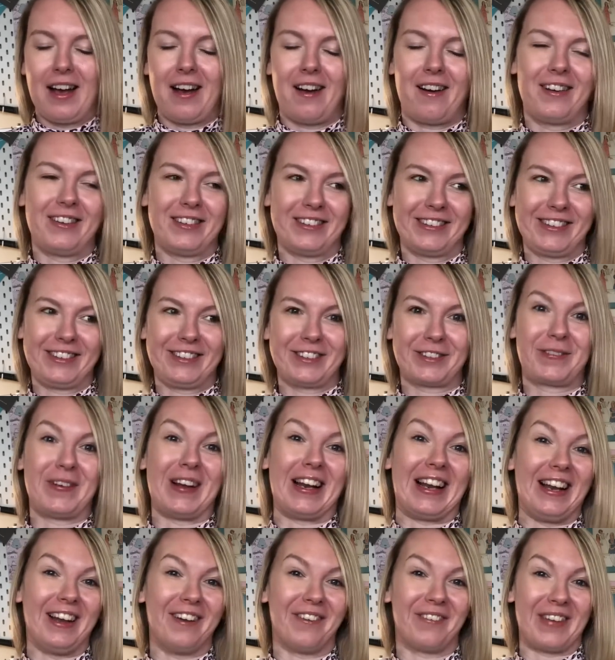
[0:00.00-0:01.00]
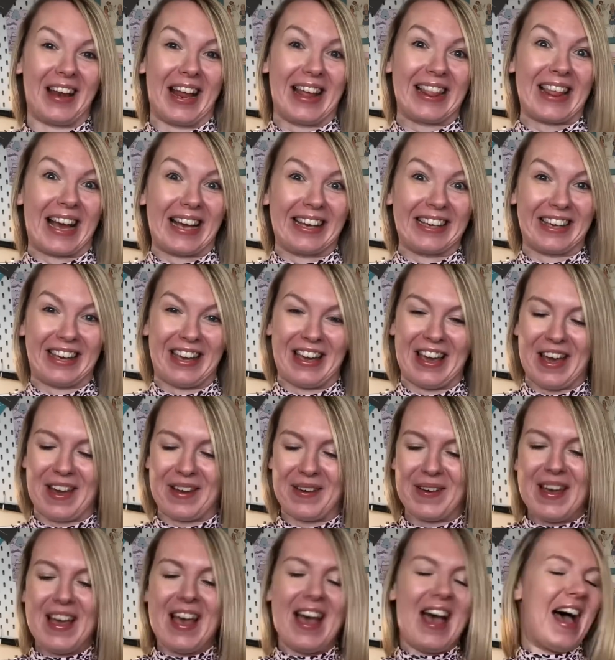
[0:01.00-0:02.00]
Oh, it's just really lovely, thank
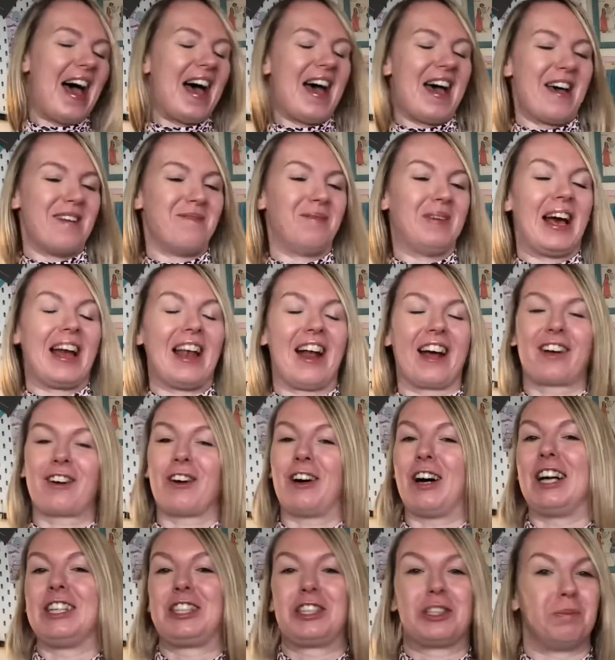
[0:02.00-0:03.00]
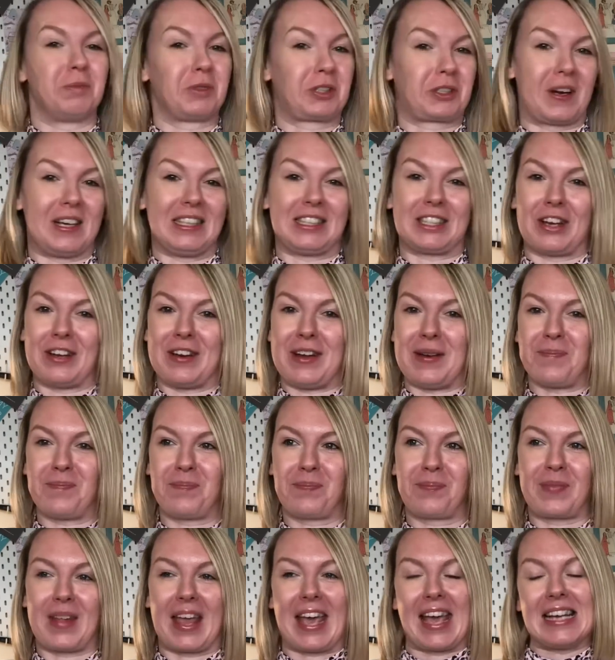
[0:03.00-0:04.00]
you. And I jumped straight on it.
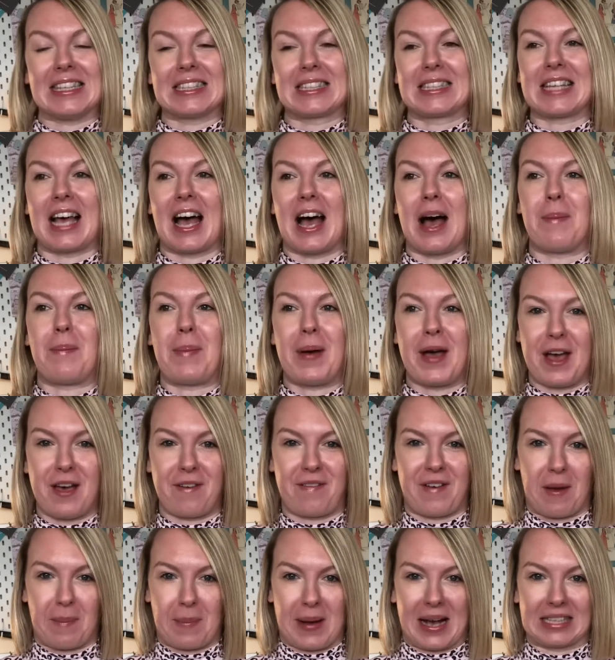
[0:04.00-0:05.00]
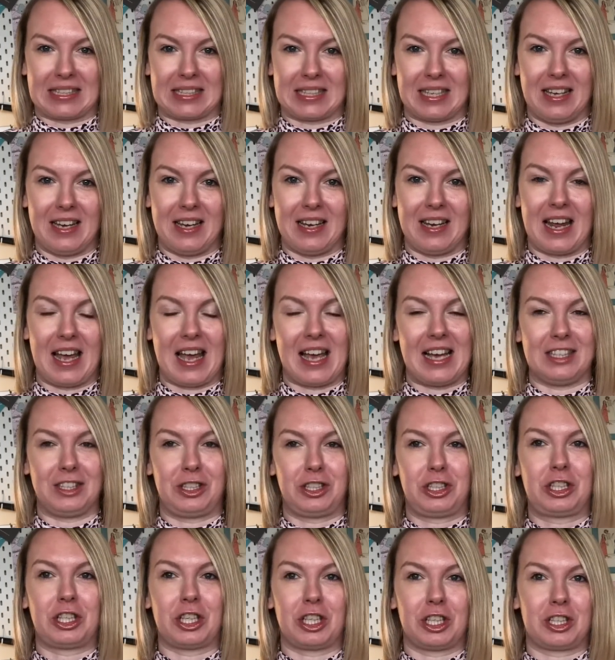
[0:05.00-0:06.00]
It's a perfect pattern.
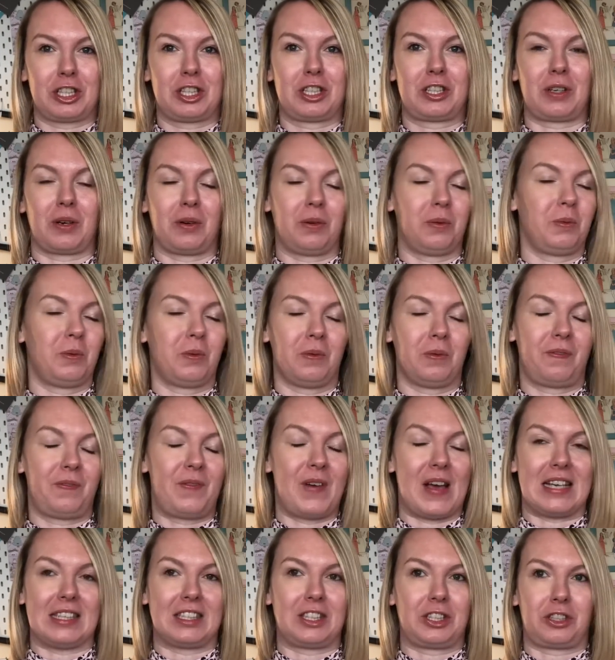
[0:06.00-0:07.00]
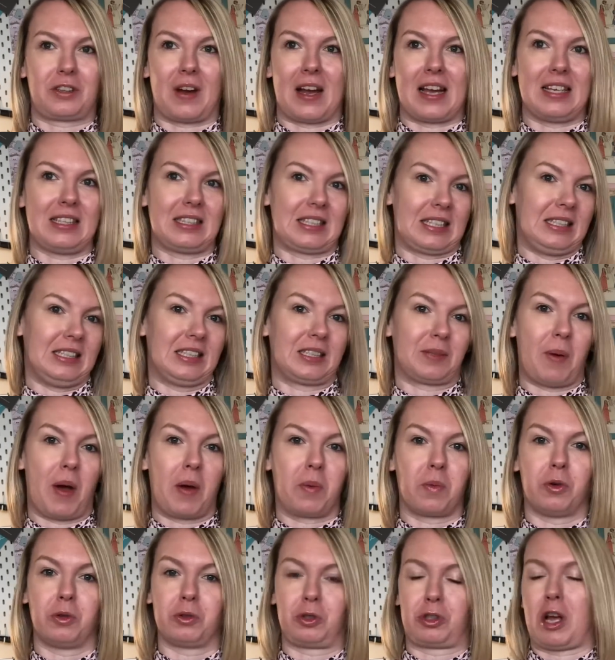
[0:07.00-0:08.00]
It's just fits straight into my
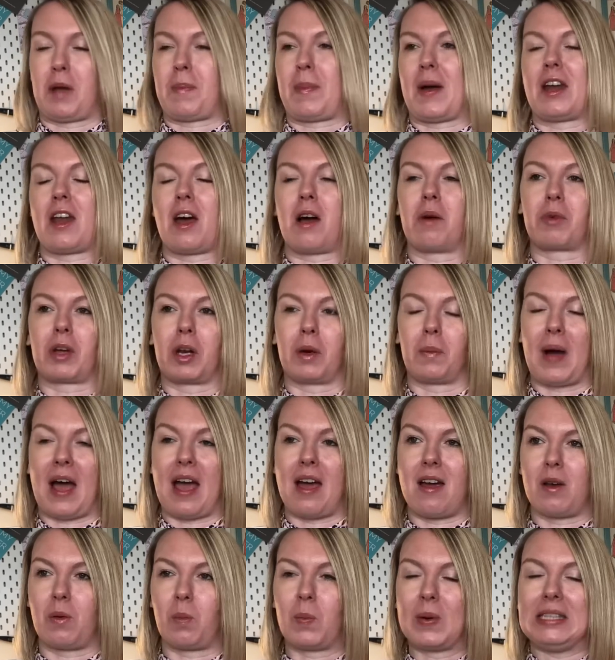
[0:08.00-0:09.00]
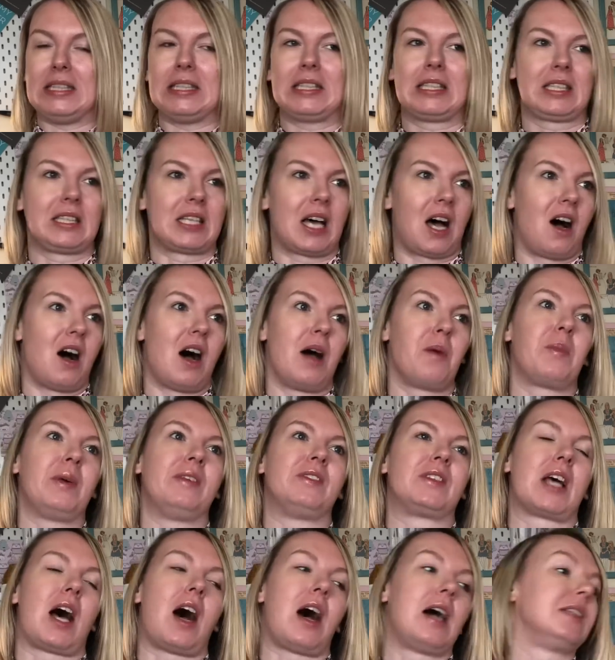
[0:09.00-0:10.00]
wardrobe. I know I'm going to wear it at winter time
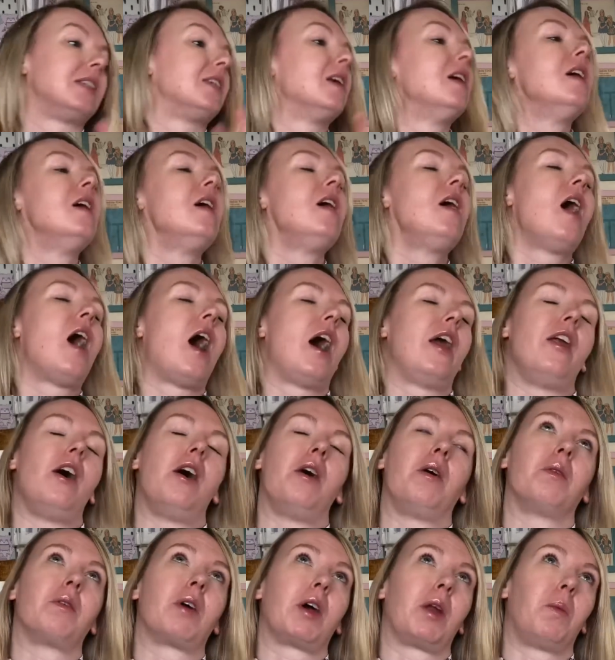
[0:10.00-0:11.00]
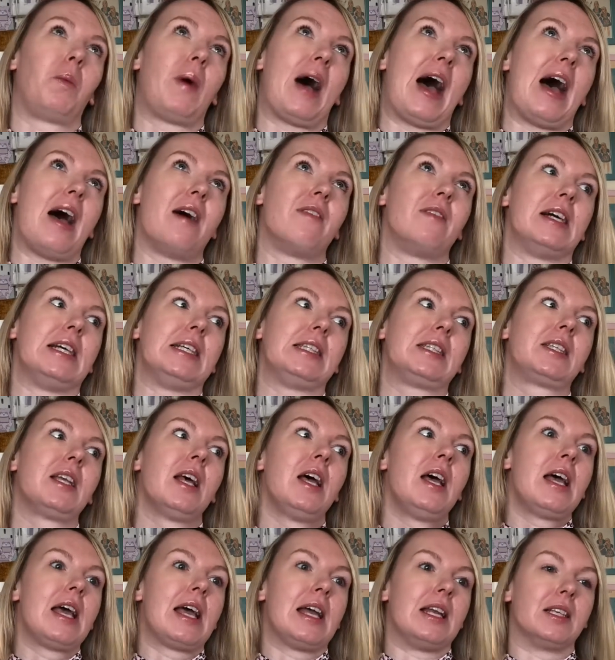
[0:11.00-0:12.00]
with tights. I know I'm going to wear it
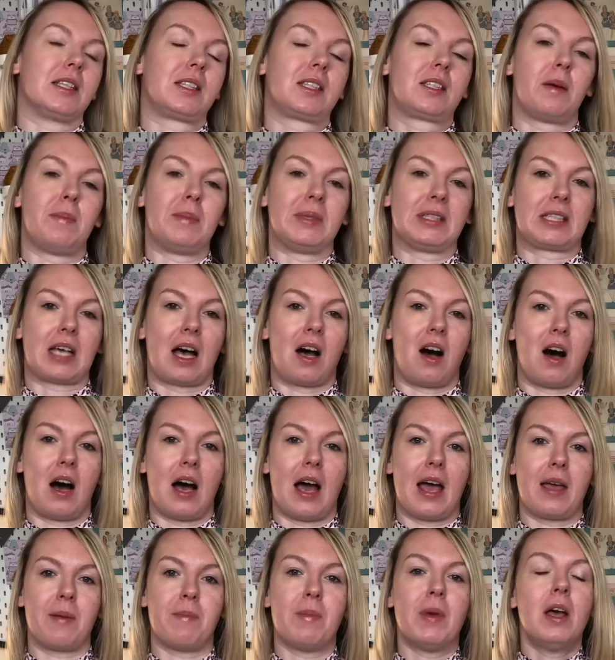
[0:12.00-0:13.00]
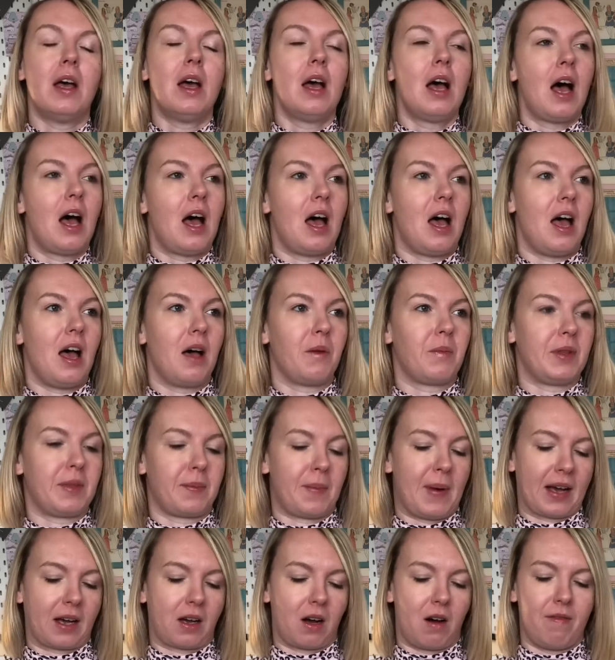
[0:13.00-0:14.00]
in the summertime with
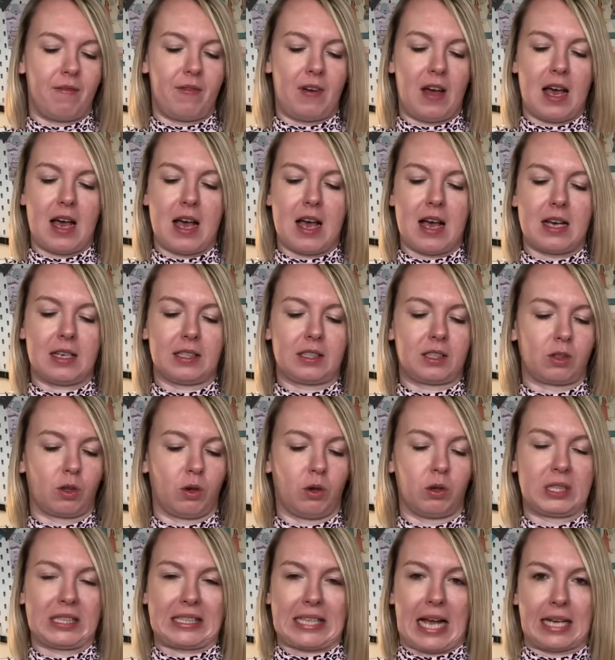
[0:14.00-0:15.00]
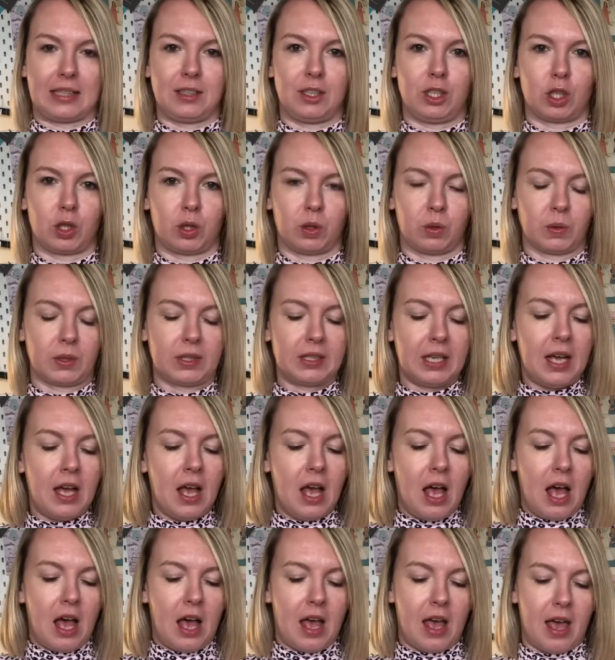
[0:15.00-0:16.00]
my Converse or sandals.
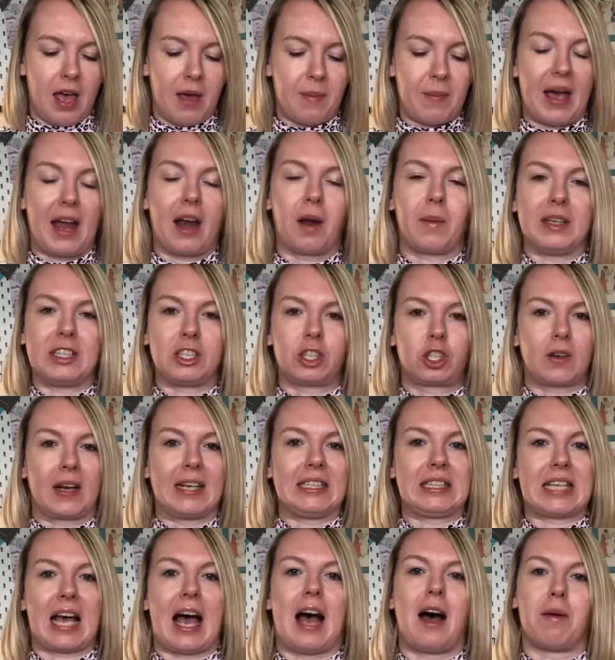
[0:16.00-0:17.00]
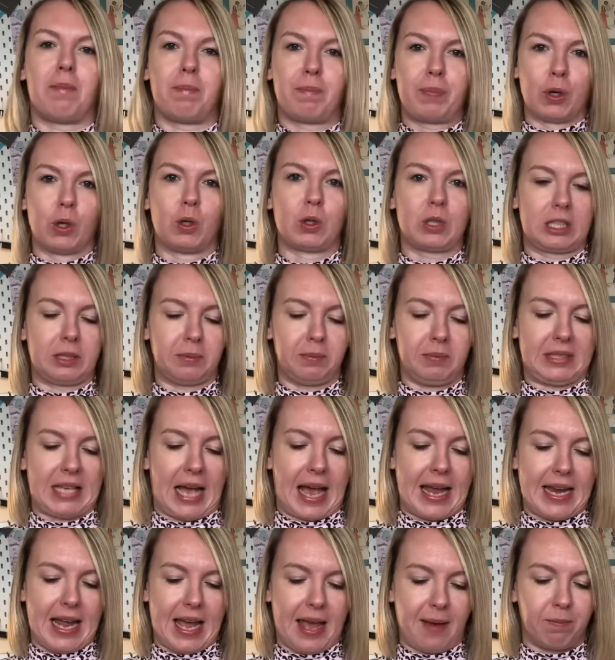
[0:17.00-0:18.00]
And I went straight out, bought some
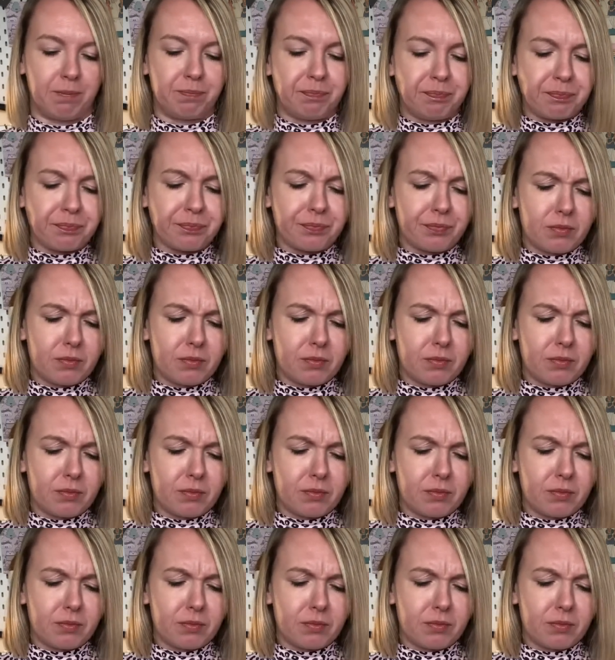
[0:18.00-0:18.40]
denim